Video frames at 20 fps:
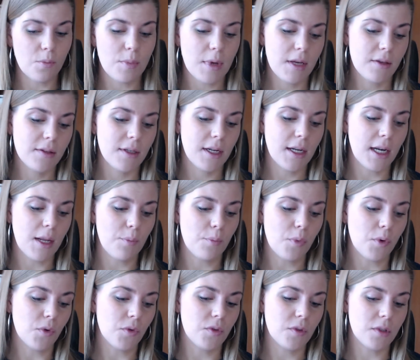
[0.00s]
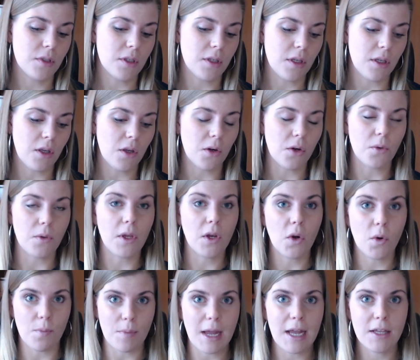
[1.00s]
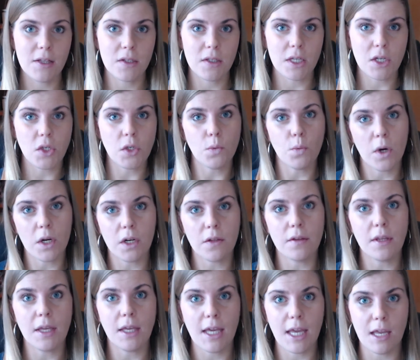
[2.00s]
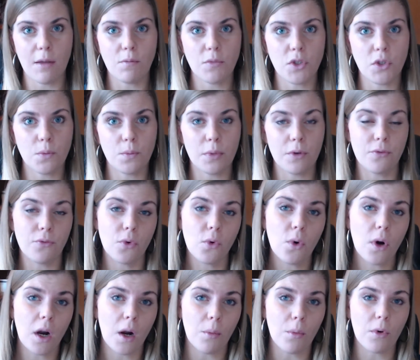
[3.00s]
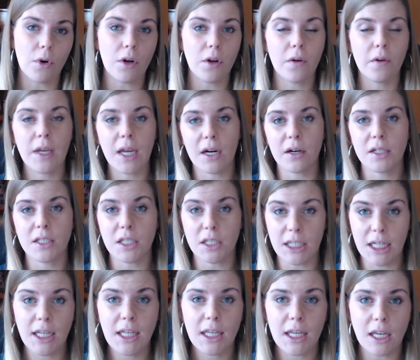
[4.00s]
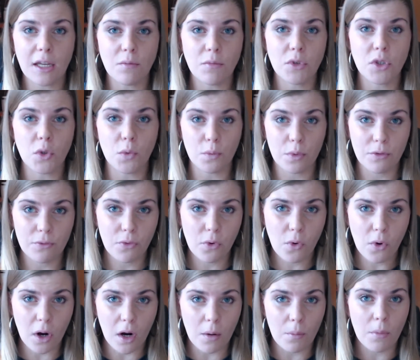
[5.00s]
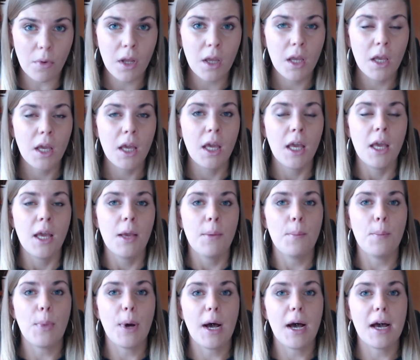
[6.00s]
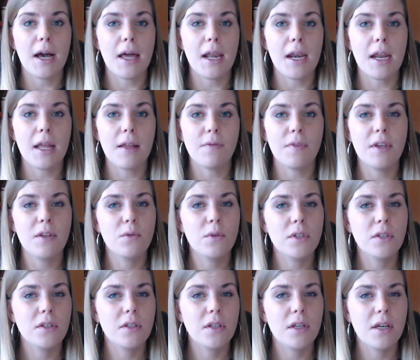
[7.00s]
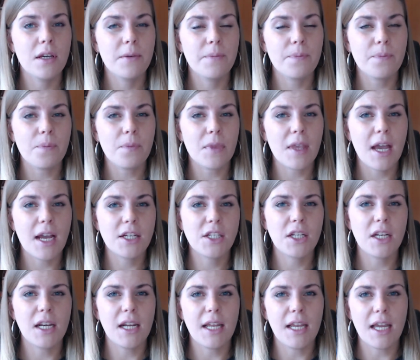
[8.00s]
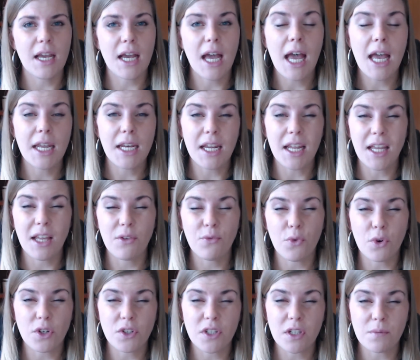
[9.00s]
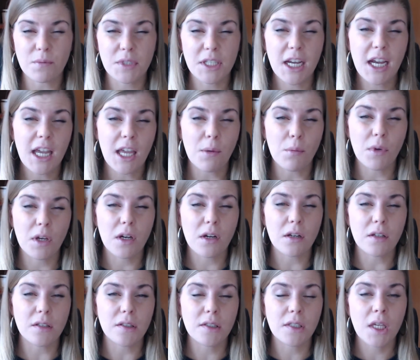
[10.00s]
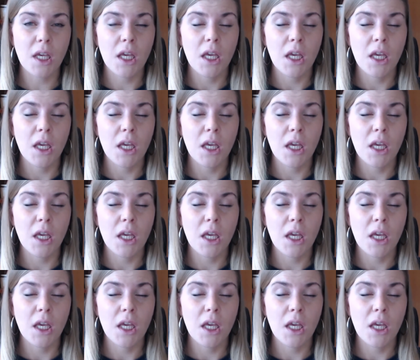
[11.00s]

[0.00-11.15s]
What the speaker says: basically put, you know, the commands that you wanted the game to perform or your character in game to perform. But this was actually a headache for some time because